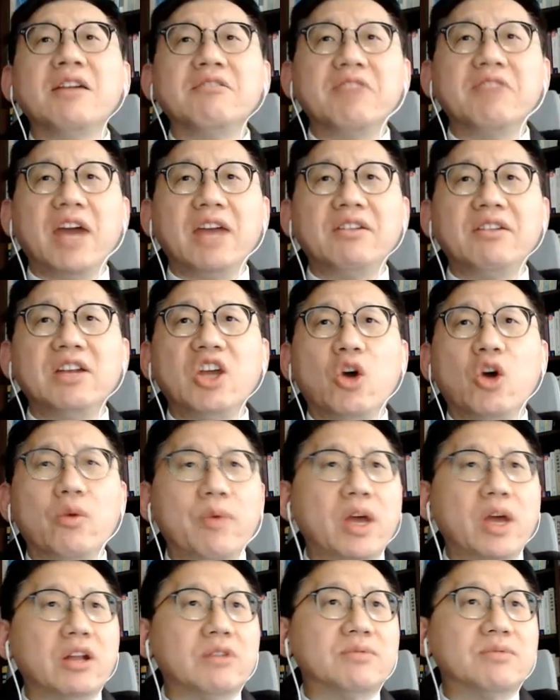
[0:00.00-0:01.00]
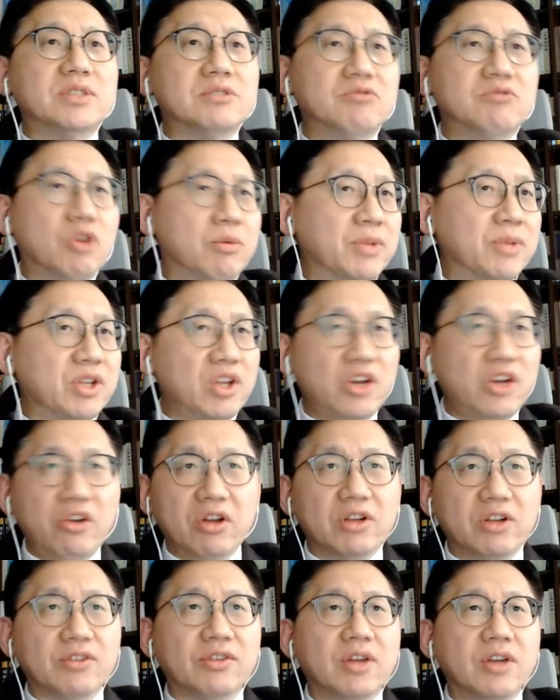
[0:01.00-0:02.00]
readily available raw
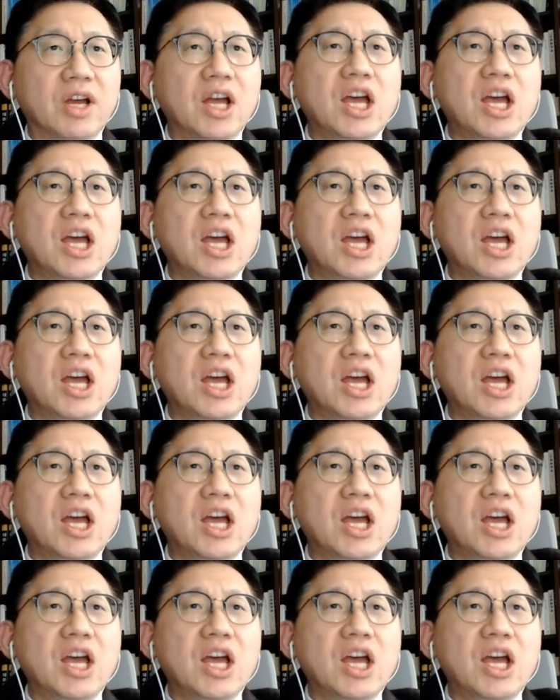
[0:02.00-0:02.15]
materials.